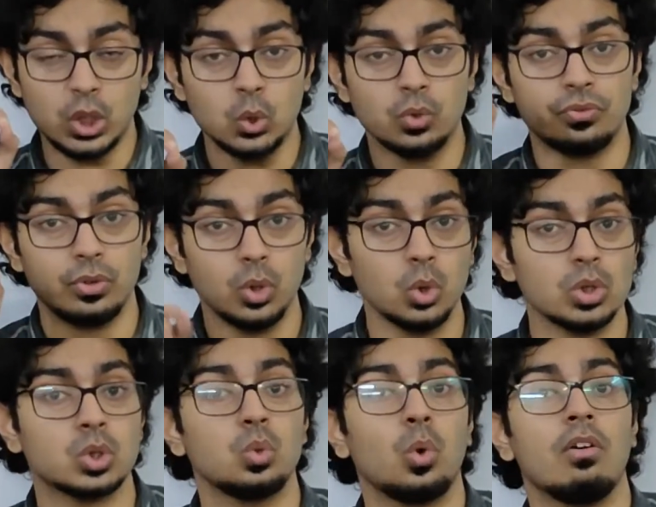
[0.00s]
to flow
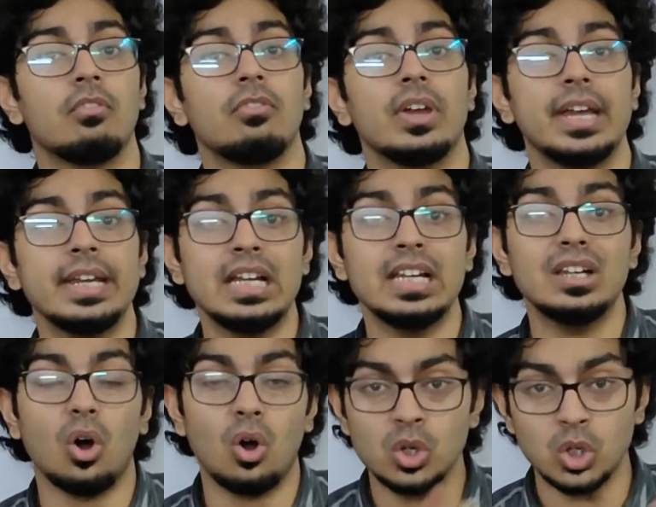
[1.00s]
through a very
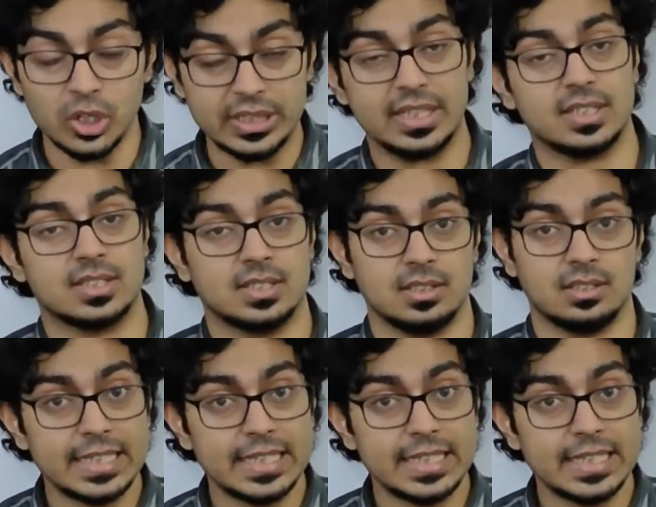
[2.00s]
long conductor,